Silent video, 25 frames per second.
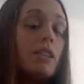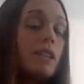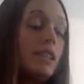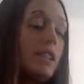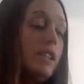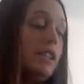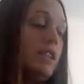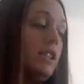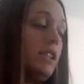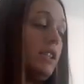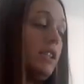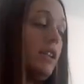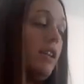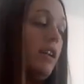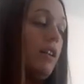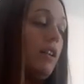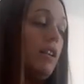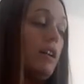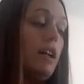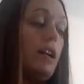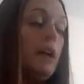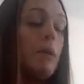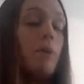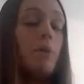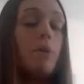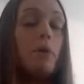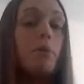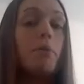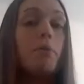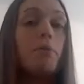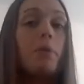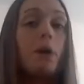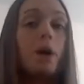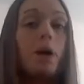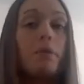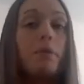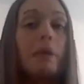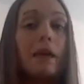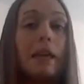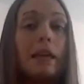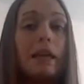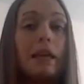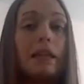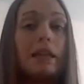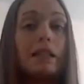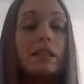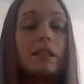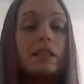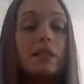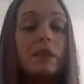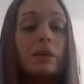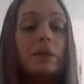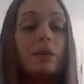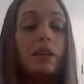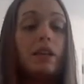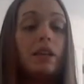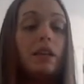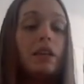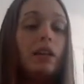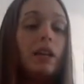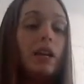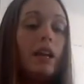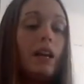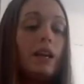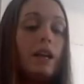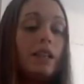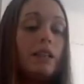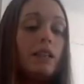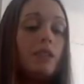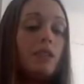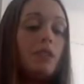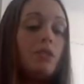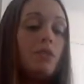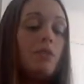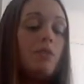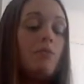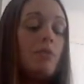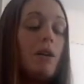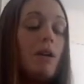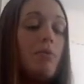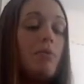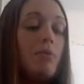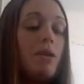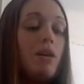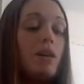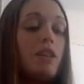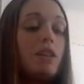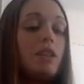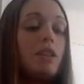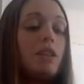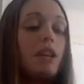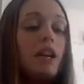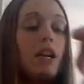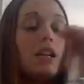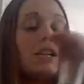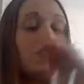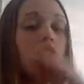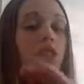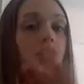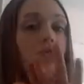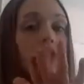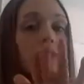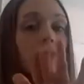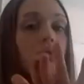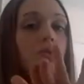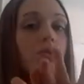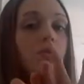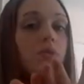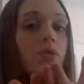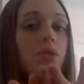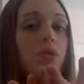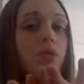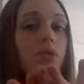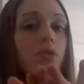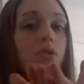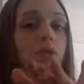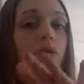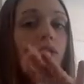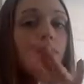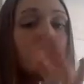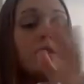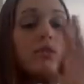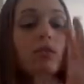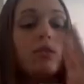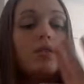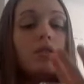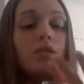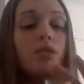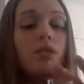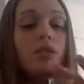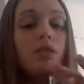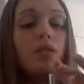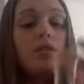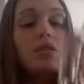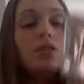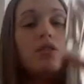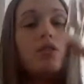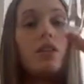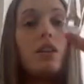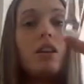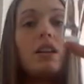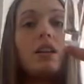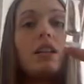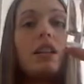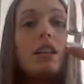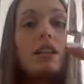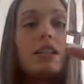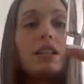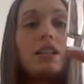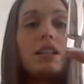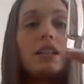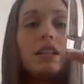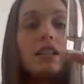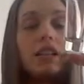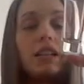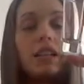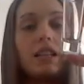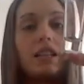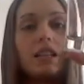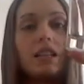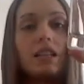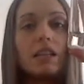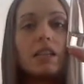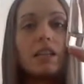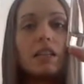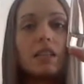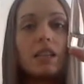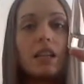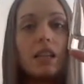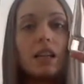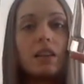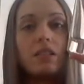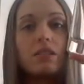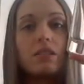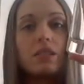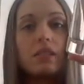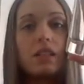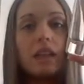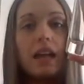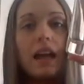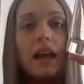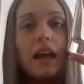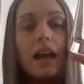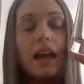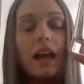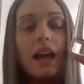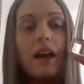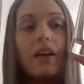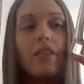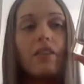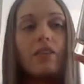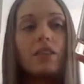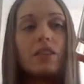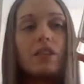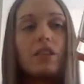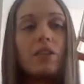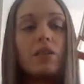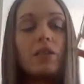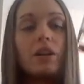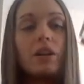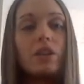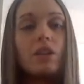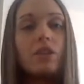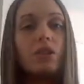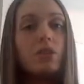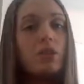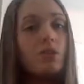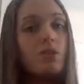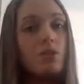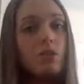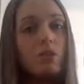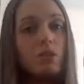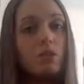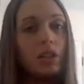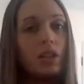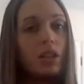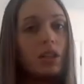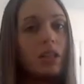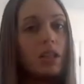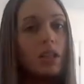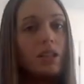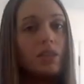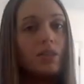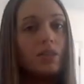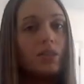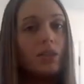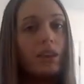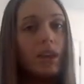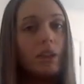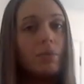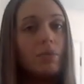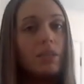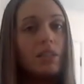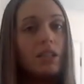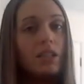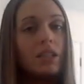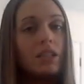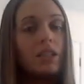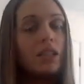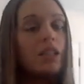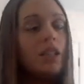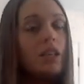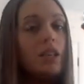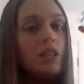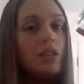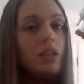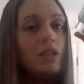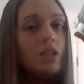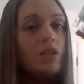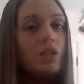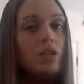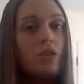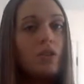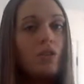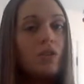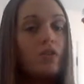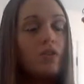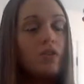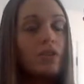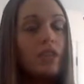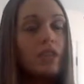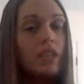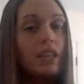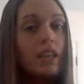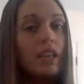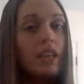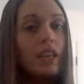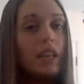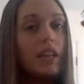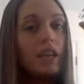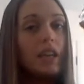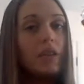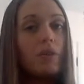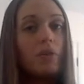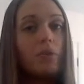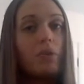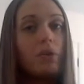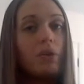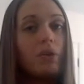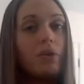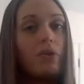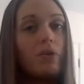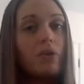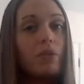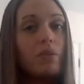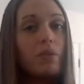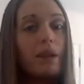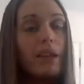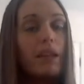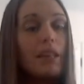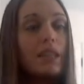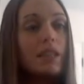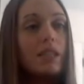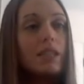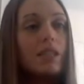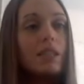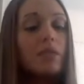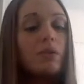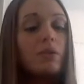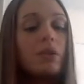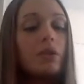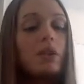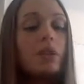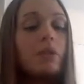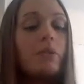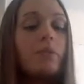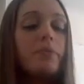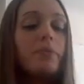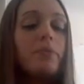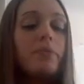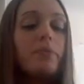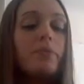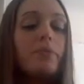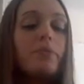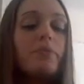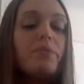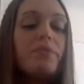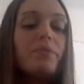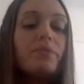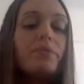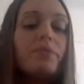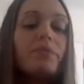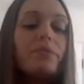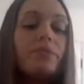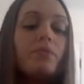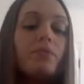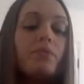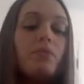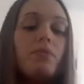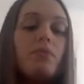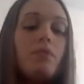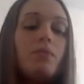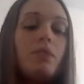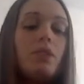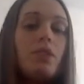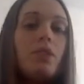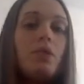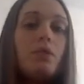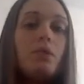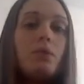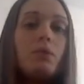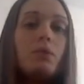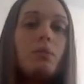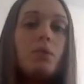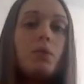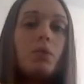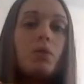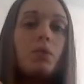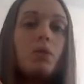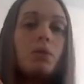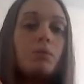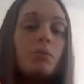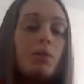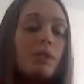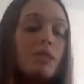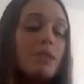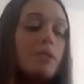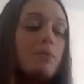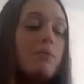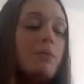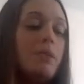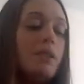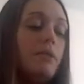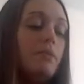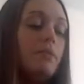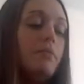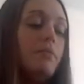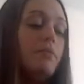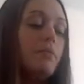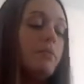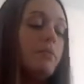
sea salt, and 1 part baking soda. And to do my parts, I just use a shot glass here. I think this is 1.5 ounces. So I just use 3 of these for Epsom, 2 for sea, 1 for baking soda. You want a bowl to mix them in,